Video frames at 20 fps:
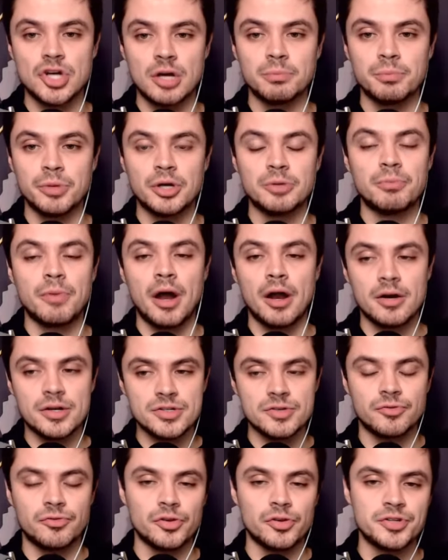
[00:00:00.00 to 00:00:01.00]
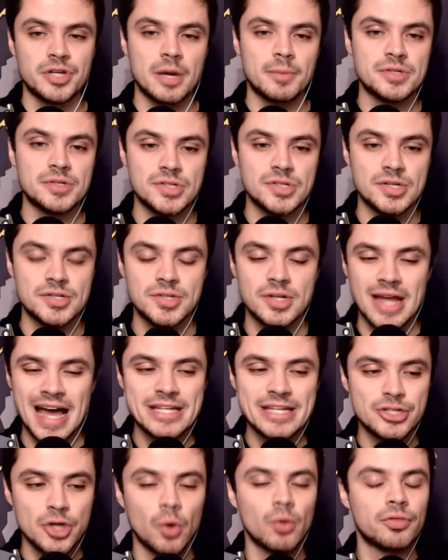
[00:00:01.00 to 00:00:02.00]
John Budmeyer, the full-time assistant.
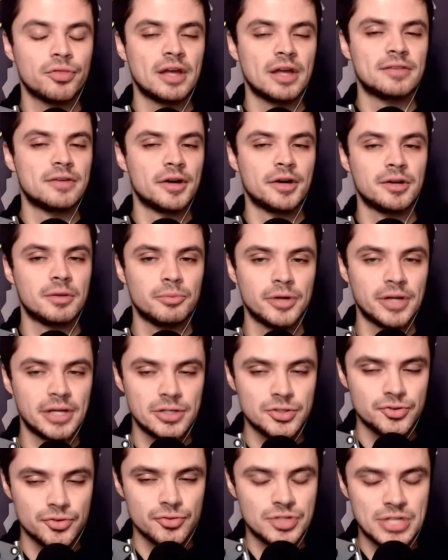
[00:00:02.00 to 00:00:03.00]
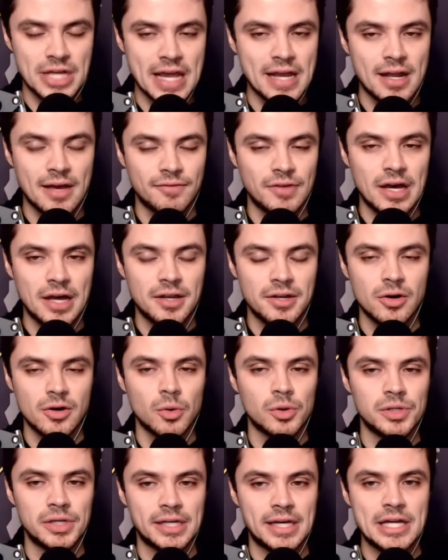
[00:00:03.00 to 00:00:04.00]
I don't think they're going to bring Tate. I've gotten
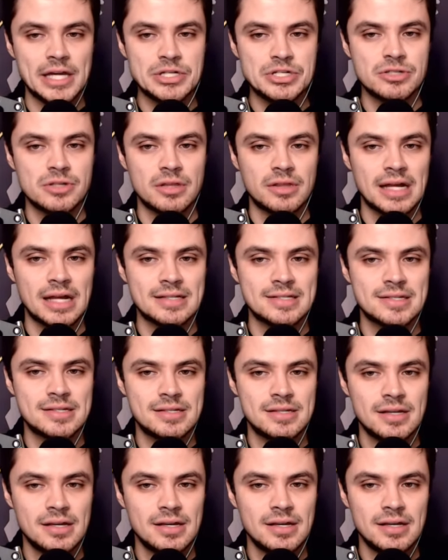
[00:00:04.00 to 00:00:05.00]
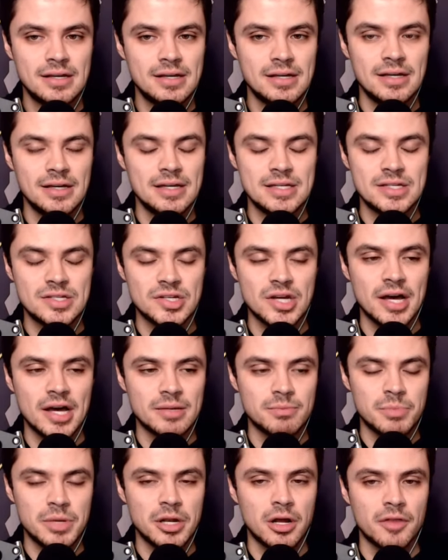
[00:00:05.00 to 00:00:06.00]
no indication that he's
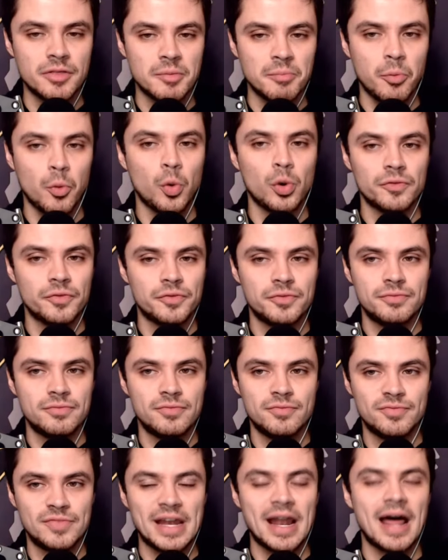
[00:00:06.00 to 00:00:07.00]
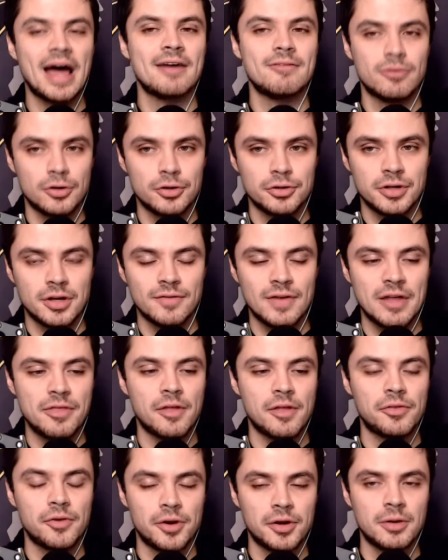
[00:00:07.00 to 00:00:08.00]
not been on the board that I've heard of. I
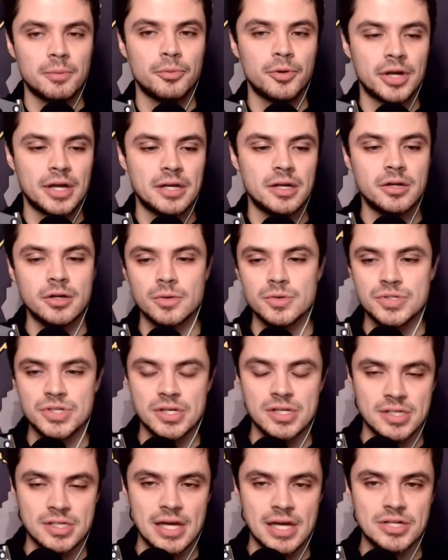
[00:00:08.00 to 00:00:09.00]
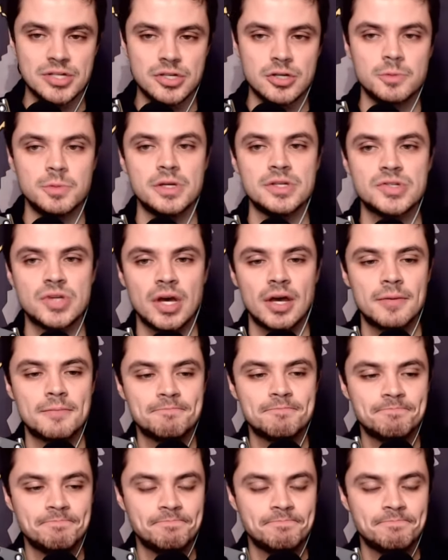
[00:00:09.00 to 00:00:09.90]
think they're going to bring in an OC/QBs guy.